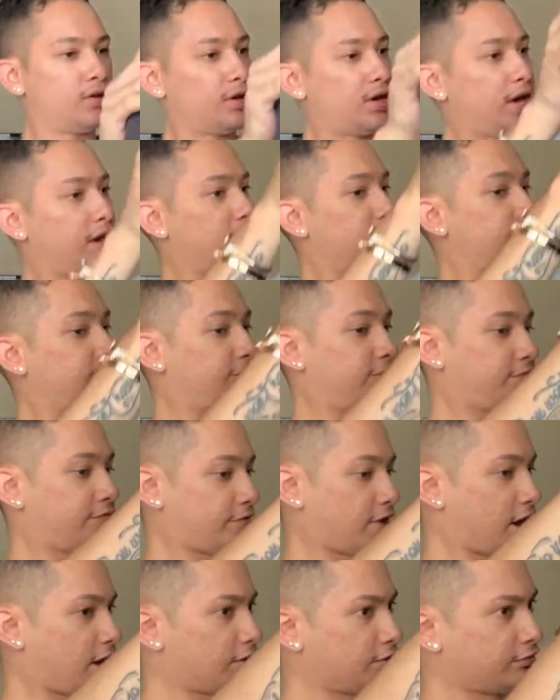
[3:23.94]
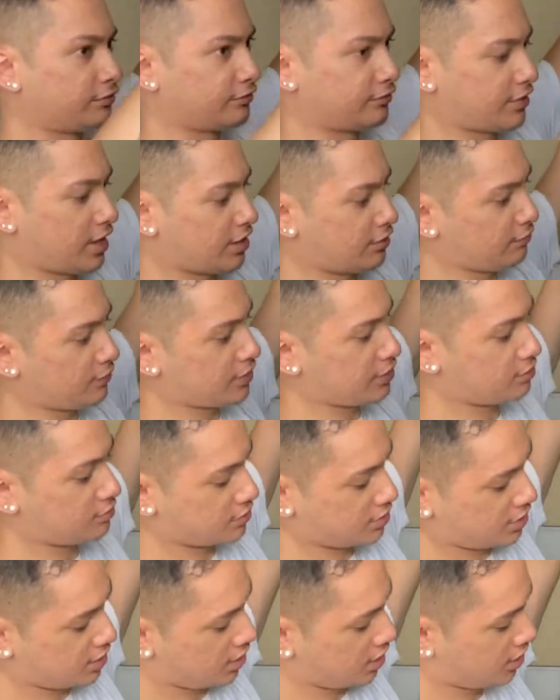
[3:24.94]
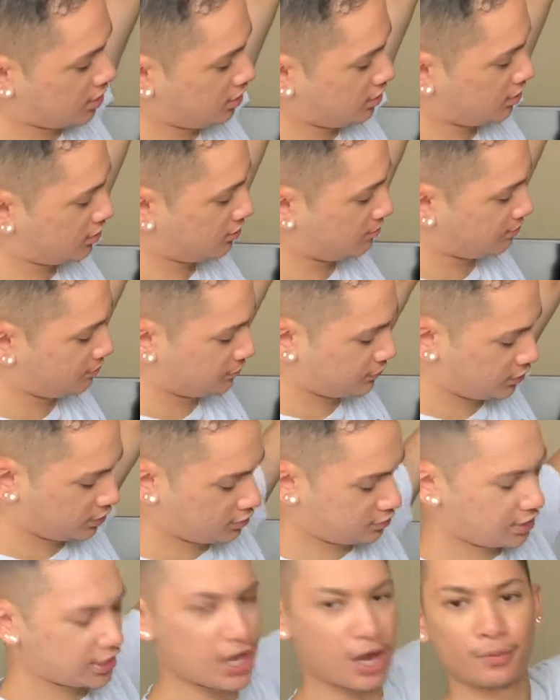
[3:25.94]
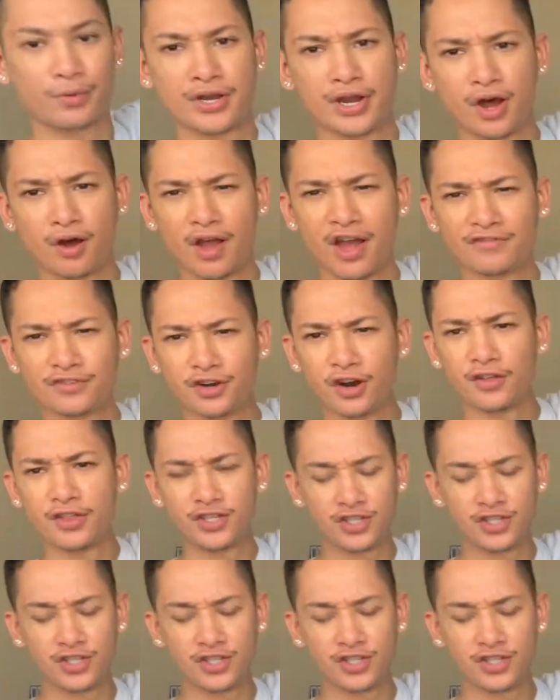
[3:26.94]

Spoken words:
And how do I know the name? You think I would know after all the